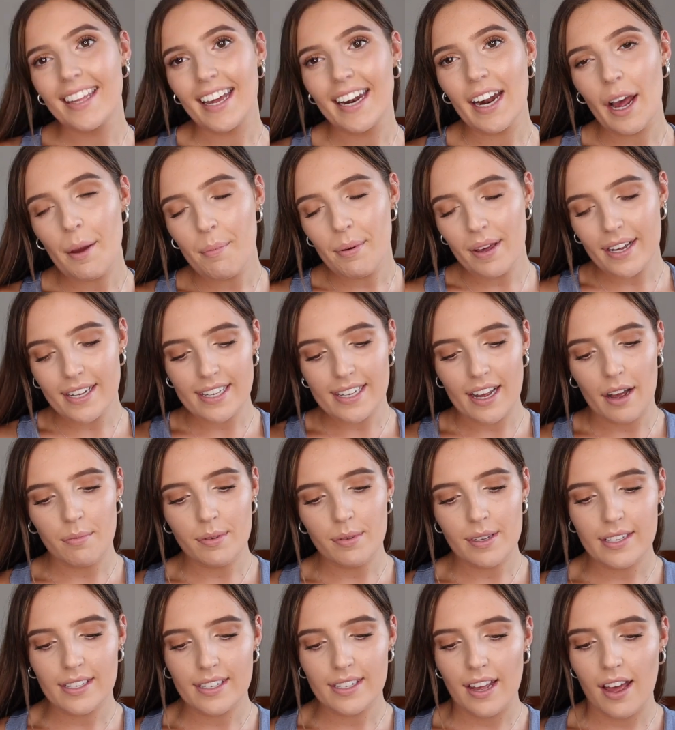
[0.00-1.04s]
Then I picked
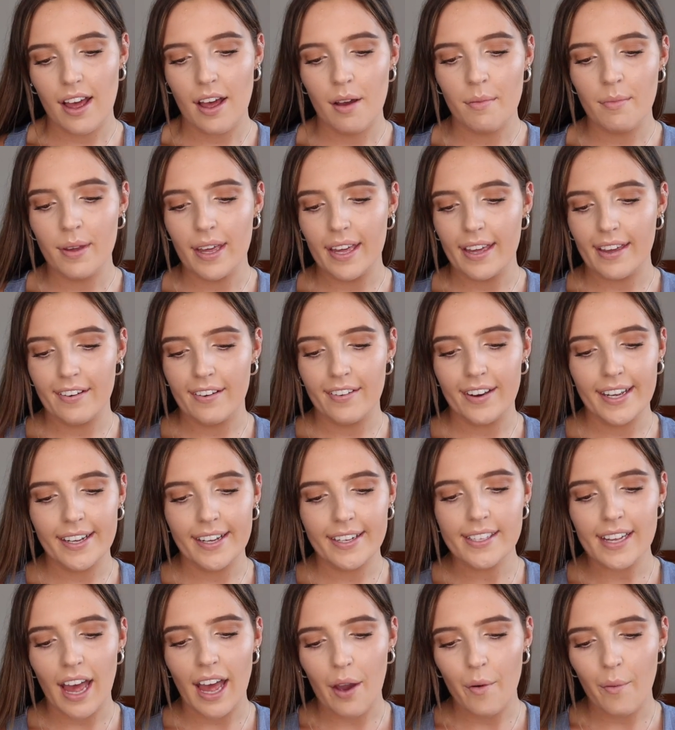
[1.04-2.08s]
up some
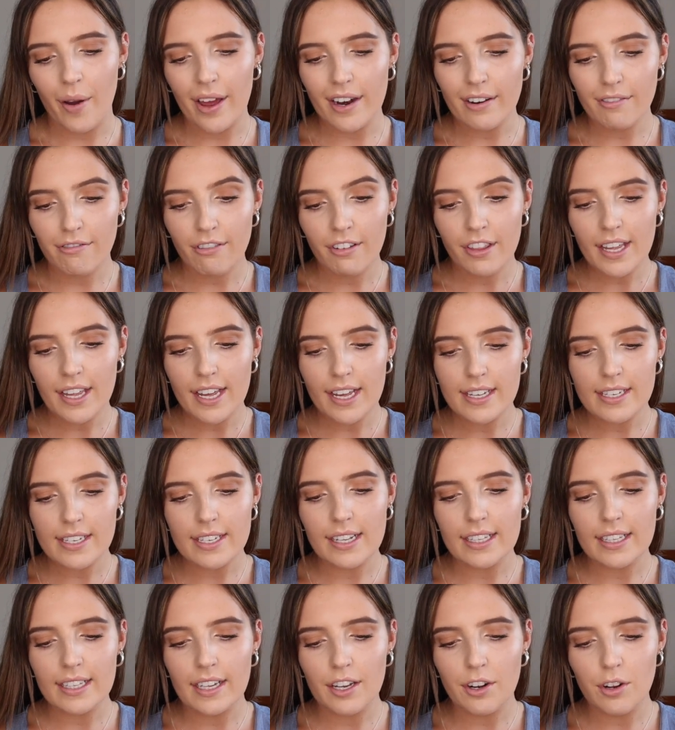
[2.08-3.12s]
earrings. I went for these
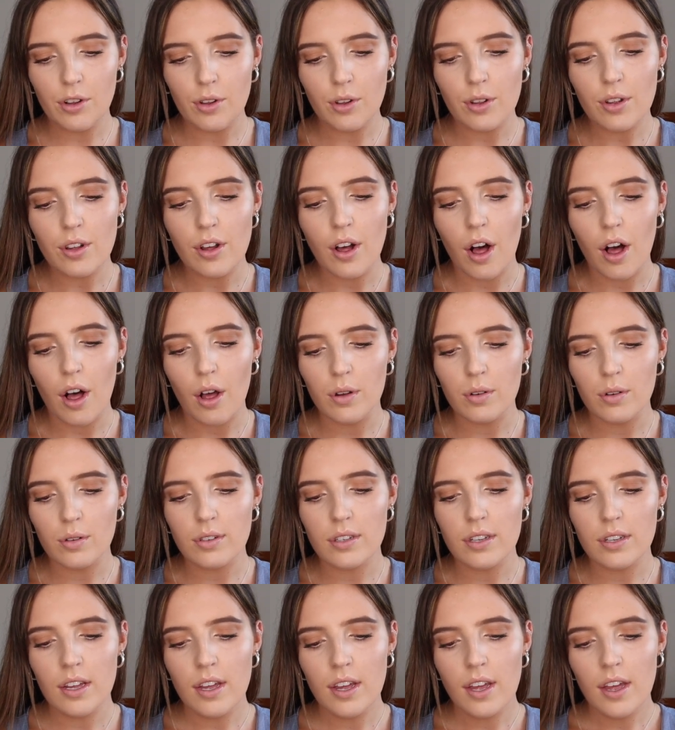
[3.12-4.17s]
little
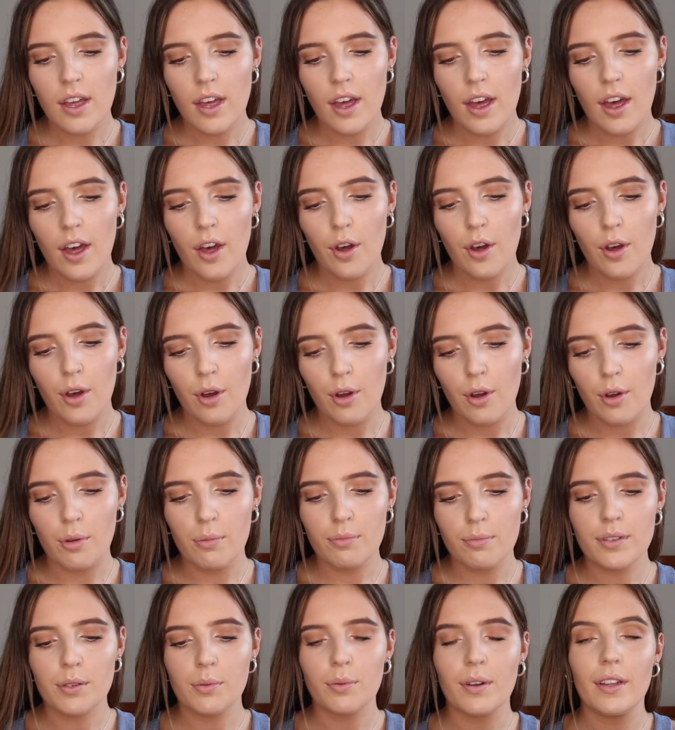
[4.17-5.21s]
gold
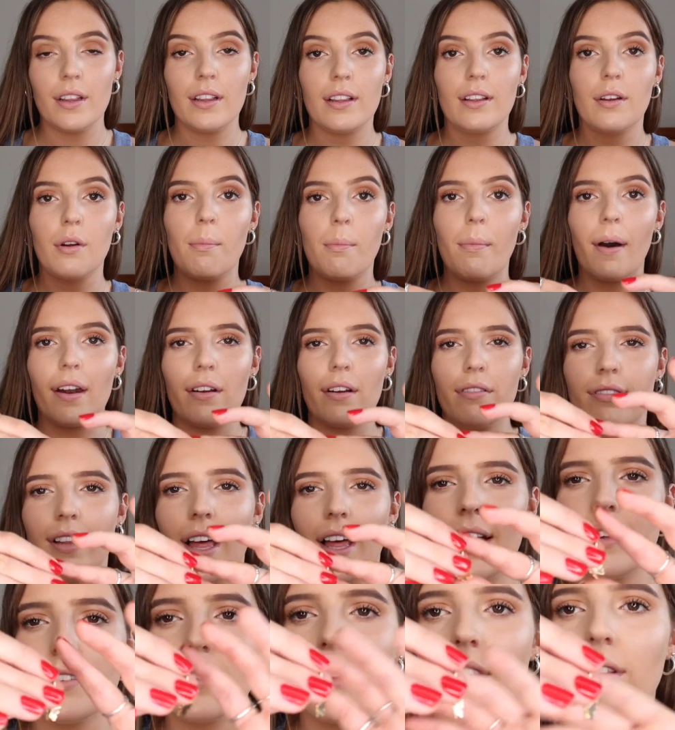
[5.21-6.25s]
hoops with little
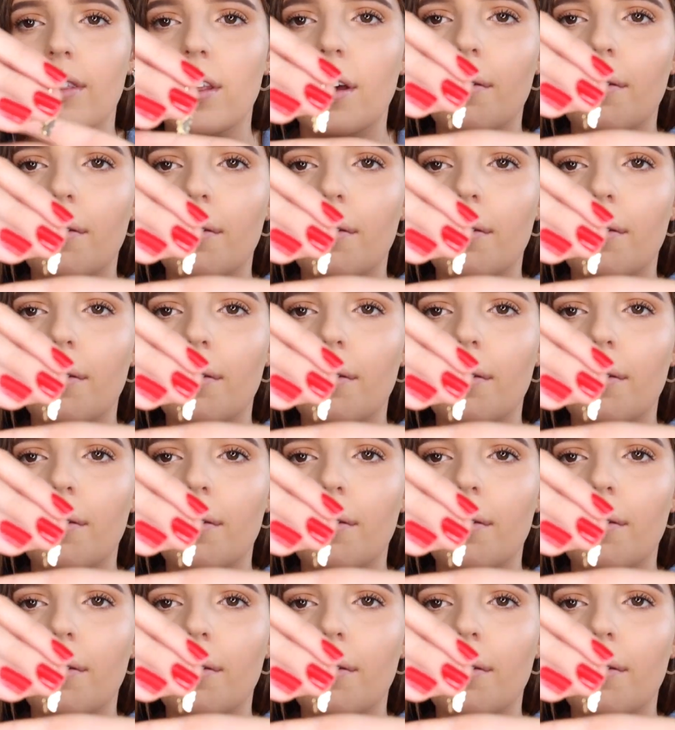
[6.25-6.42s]
butterflies on